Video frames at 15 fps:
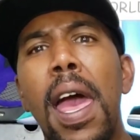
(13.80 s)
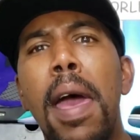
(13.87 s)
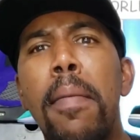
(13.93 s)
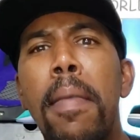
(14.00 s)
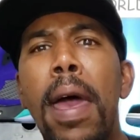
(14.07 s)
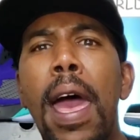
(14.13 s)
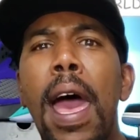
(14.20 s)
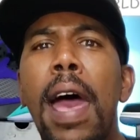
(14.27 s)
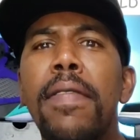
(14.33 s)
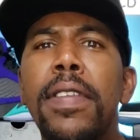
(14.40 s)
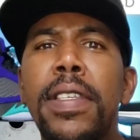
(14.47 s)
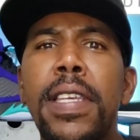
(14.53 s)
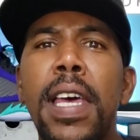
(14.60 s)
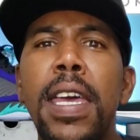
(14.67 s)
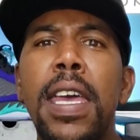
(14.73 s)
And man, I
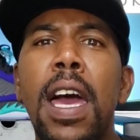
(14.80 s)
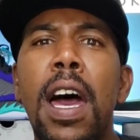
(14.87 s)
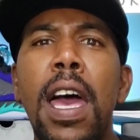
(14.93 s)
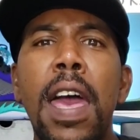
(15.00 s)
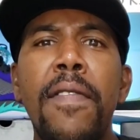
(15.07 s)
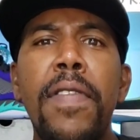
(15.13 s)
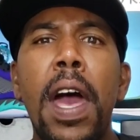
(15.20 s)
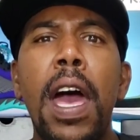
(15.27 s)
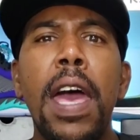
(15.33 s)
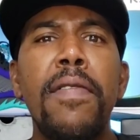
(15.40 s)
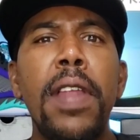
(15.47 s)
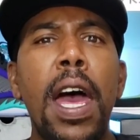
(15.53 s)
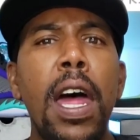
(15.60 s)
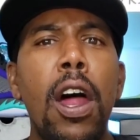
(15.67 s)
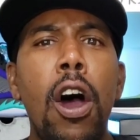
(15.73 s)
have to tell y'all, if y'all
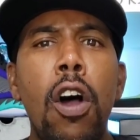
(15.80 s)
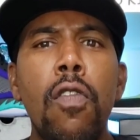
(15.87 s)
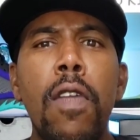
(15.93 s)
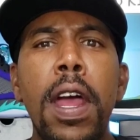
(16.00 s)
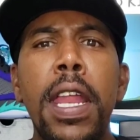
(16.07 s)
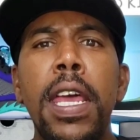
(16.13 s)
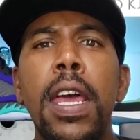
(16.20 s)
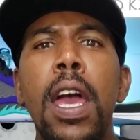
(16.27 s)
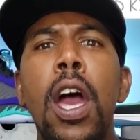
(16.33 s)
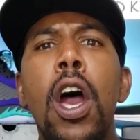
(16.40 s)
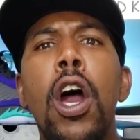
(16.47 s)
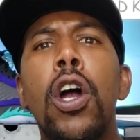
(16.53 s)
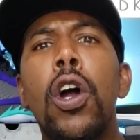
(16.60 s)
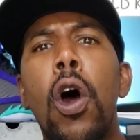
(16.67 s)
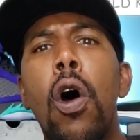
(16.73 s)
have not already,
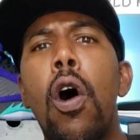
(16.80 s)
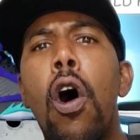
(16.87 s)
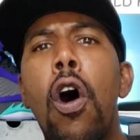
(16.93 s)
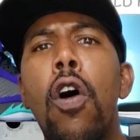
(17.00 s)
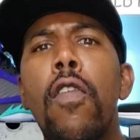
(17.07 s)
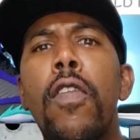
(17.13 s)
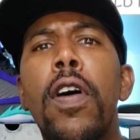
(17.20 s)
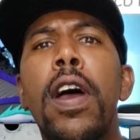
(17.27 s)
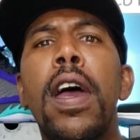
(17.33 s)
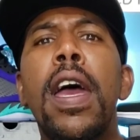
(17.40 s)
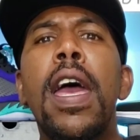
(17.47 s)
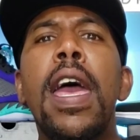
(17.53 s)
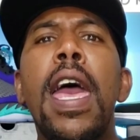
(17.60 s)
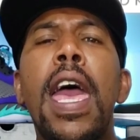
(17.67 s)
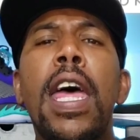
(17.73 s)
go over
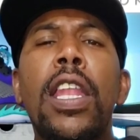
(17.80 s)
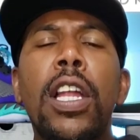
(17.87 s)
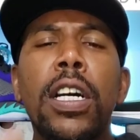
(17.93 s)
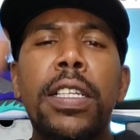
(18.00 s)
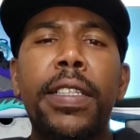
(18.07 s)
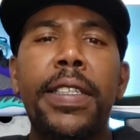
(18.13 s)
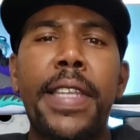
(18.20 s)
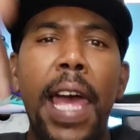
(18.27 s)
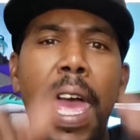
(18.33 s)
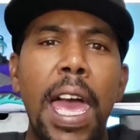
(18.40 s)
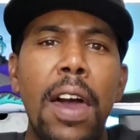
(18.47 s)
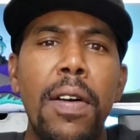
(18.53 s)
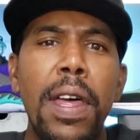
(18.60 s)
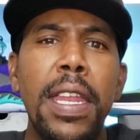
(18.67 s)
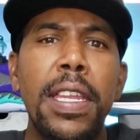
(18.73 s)
and look
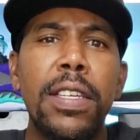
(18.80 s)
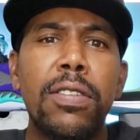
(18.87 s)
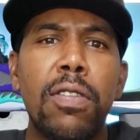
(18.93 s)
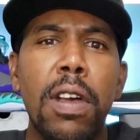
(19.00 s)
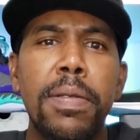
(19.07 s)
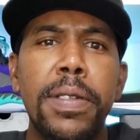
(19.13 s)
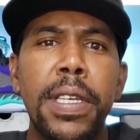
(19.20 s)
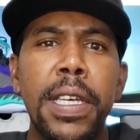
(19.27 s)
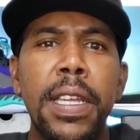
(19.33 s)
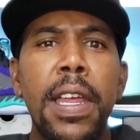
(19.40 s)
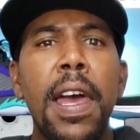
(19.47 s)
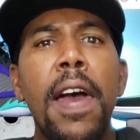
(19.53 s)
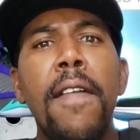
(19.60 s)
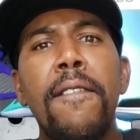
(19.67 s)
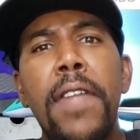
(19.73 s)
down in the
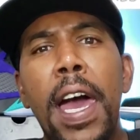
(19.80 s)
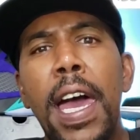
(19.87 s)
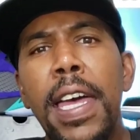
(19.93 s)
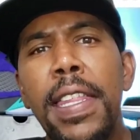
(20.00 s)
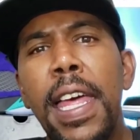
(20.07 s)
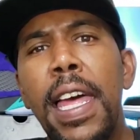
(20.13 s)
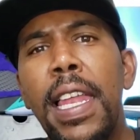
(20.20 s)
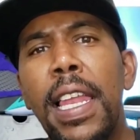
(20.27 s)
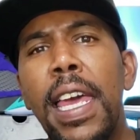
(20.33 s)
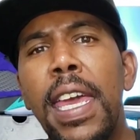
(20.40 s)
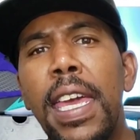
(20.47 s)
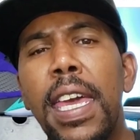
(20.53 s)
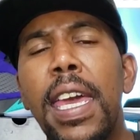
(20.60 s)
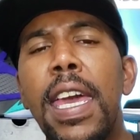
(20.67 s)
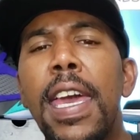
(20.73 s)
description. Find that
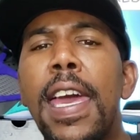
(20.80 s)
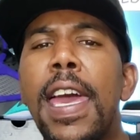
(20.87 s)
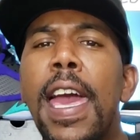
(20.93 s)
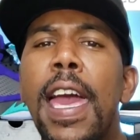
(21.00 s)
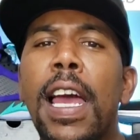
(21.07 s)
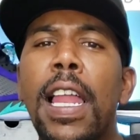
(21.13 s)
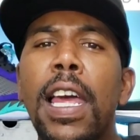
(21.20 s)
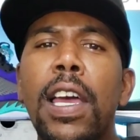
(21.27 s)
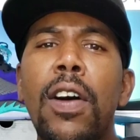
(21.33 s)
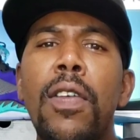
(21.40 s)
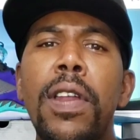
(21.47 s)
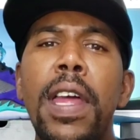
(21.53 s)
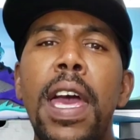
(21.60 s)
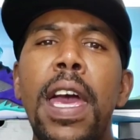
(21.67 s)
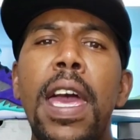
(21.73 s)
link and click
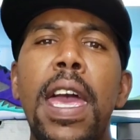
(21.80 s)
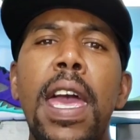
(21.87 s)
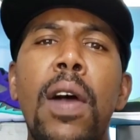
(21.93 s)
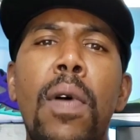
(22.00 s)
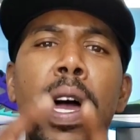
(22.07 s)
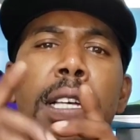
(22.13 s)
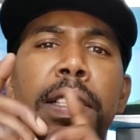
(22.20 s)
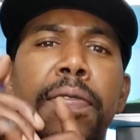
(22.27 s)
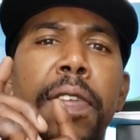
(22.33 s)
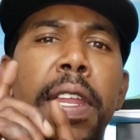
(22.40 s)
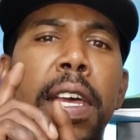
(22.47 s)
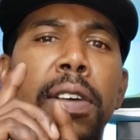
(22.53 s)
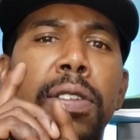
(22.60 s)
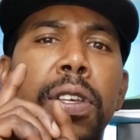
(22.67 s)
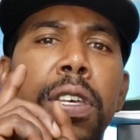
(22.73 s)
on that and watch the
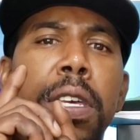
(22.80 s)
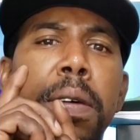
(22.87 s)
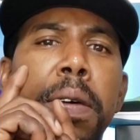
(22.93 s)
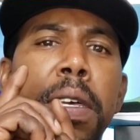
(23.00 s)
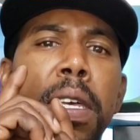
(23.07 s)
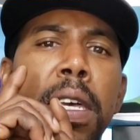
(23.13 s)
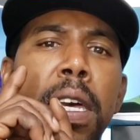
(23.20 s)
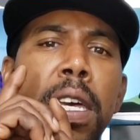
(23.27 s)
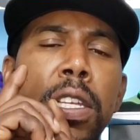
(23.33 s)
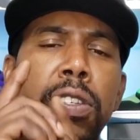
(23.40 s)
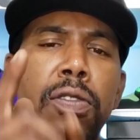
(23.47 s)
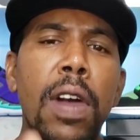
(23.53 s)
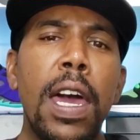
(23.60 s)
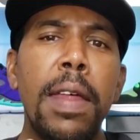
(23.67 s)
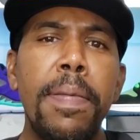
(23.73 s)
video so you can
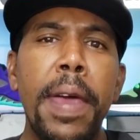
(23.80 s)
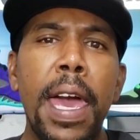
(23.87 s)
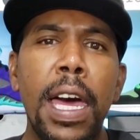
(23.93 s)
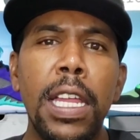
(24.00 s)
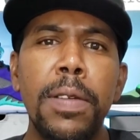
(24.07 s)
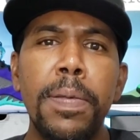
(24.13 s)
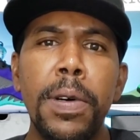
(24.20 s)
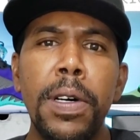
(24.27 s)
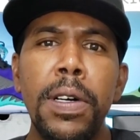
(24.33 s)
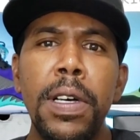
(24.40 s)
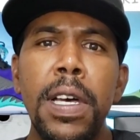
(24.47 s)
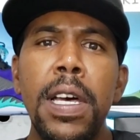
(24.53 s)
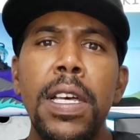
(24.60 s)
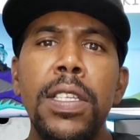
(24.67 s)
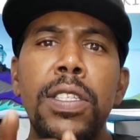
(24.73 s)
try to be
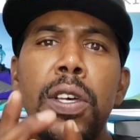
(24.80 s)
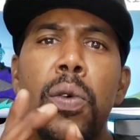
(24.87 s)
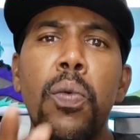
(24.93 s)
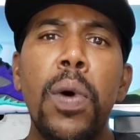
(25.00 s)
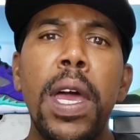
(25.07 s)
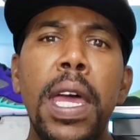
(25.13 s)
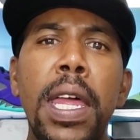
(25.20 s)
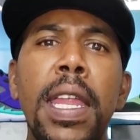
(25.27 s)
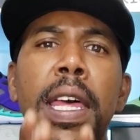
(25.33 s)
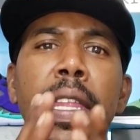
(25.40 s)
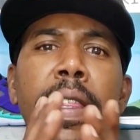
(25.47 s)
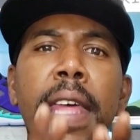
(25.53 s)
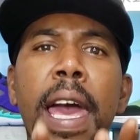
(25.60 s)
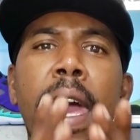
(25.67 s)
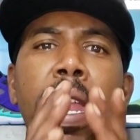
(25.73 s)
eligible to win
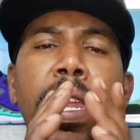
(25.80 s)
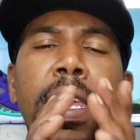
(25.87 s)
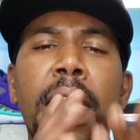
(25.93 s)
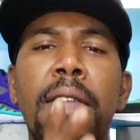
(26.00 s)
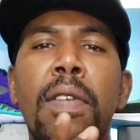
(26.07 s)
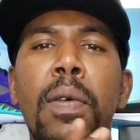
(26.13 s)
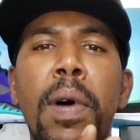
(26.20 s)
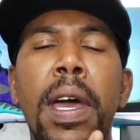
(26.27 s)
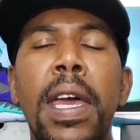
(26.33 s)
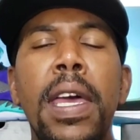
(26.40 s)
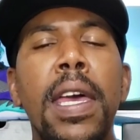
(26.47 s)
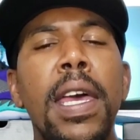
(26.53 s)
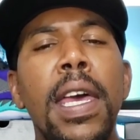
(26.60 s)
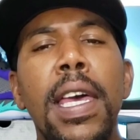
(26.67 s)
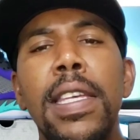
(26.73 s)
that
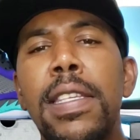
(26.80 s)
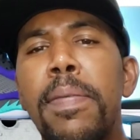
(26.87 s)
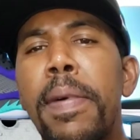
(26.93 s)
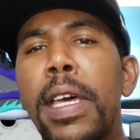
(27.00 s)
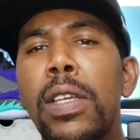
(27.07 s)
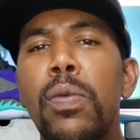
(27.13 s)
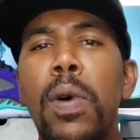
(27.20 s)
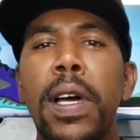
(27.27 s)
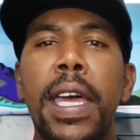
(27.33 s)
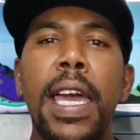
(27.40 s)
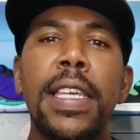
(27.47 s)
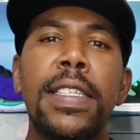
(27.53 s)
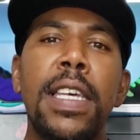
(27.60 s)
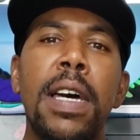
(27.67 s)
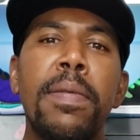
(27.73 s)
giveaway. It's the biggest
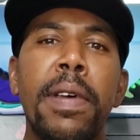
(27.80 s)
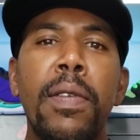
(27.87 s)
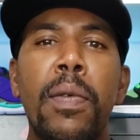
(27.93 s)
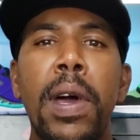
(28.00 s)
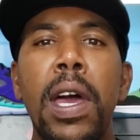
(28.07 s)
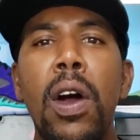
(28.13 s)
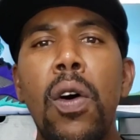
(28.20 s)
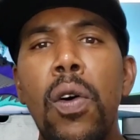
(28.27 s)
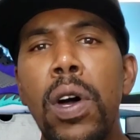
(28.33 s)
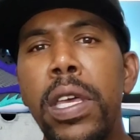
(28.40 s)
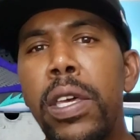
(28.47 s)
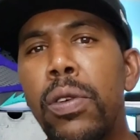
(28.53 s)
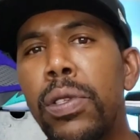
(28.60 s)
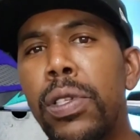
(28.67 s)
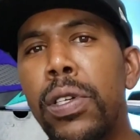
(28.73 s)
1K sub giveaway
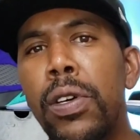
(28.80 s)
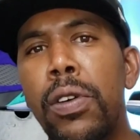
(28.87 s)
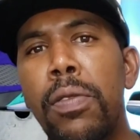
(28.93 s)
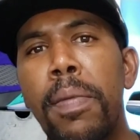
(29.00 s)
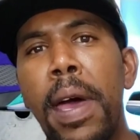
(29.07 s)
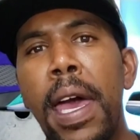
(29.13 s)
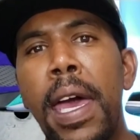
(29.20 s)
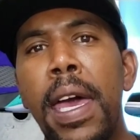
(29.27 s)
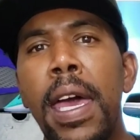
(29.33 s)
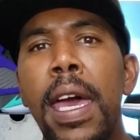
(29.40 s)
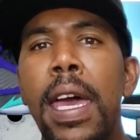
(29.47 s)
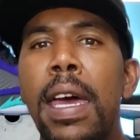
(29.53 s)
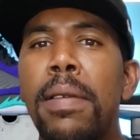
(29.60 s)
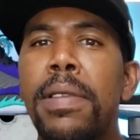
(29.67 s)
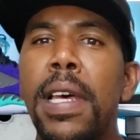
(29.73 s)
on YouTube, man.
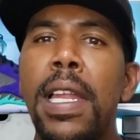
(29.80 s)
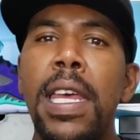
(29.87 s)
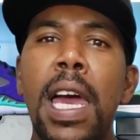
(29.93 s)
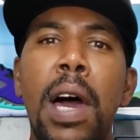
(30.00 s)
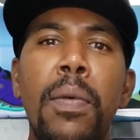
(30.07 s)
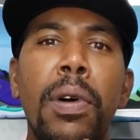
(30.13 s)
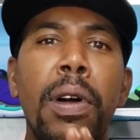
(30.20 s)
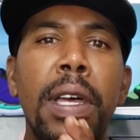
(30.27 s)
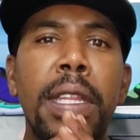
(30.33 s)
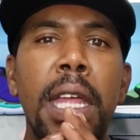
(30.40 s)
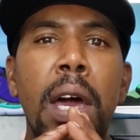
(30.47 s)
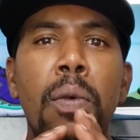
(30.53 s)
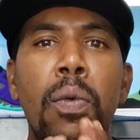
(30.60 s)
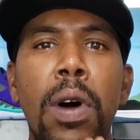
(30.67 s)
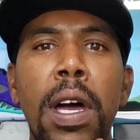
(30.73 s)
And I'm telling y'all, we're going to hit
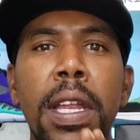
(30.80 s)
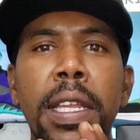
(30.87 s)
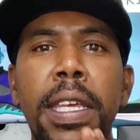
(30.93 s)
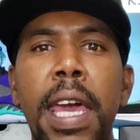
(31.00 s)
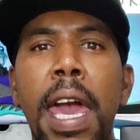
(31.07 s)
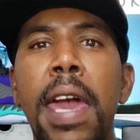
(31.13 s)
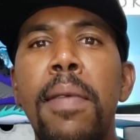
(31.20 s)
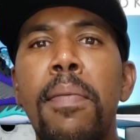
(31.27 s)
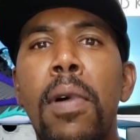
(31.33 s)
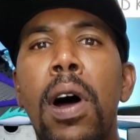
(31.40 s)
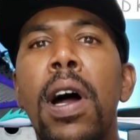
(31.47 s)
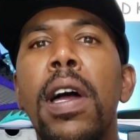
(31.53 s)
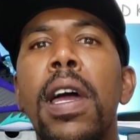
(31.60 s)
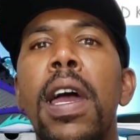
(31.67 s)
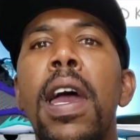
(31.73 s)
that 1K
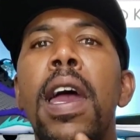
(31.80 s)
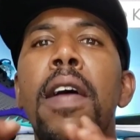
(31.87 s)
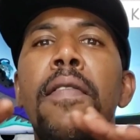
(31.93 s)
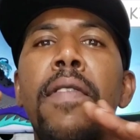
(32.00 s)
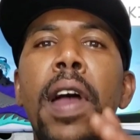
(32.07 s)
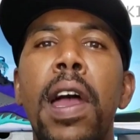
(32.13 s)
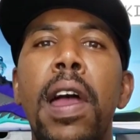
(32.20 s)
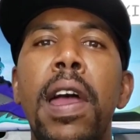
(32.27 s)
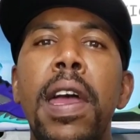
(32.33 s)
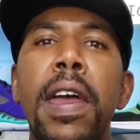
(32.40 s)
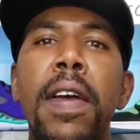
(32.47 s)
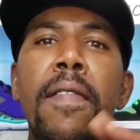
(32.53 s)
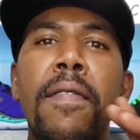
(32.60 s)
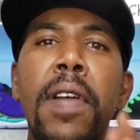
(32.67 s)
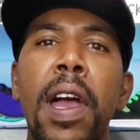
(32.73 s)
mark
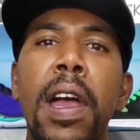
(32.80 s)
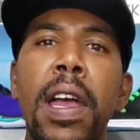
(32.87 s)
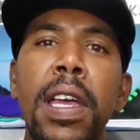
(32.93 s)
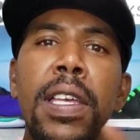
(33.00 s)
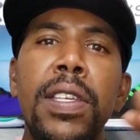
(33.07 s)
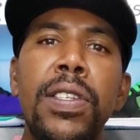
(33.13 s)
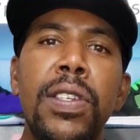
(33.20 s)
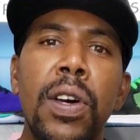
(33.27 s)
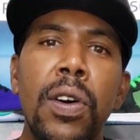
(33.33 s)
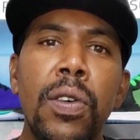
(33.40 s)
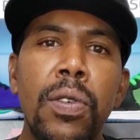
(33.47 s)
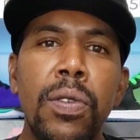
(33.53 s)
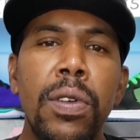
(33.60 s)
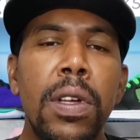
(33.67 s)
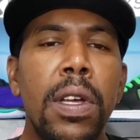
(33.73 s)
very, very
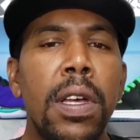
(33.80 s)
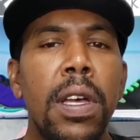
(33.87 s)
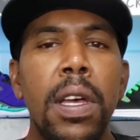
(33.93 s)
soon.